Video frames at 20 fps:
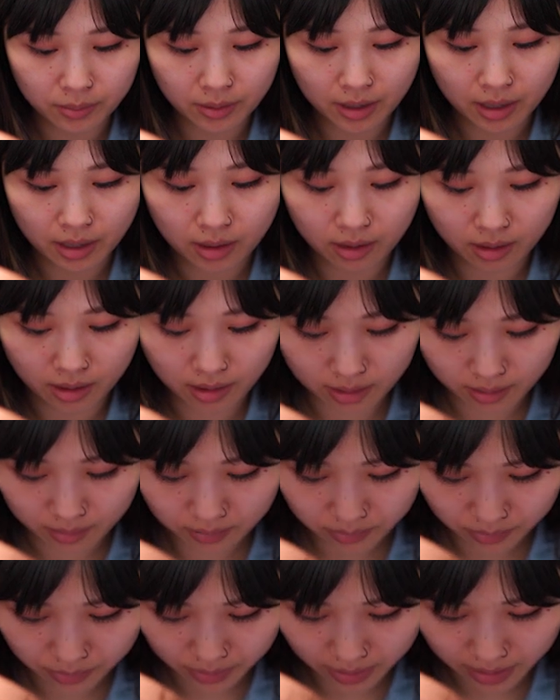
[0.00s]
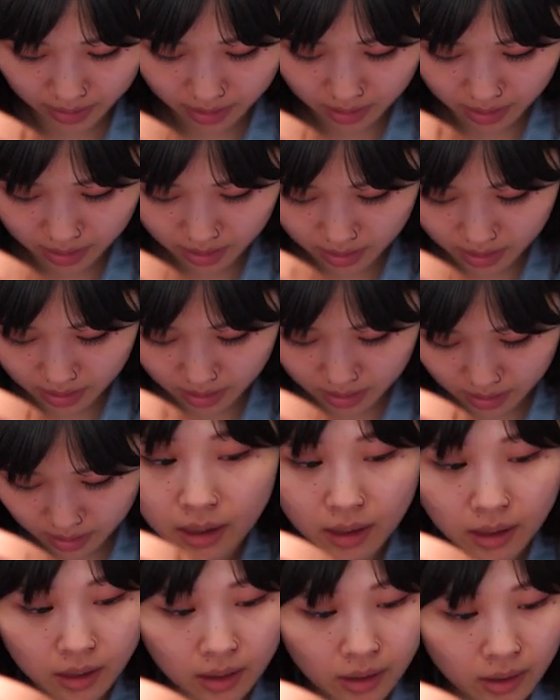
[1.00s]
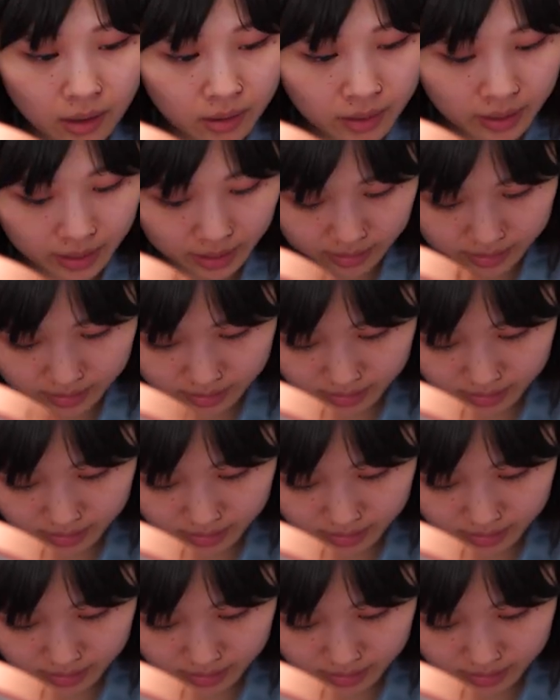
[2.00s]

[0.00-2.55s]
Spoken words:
it back on. But okay,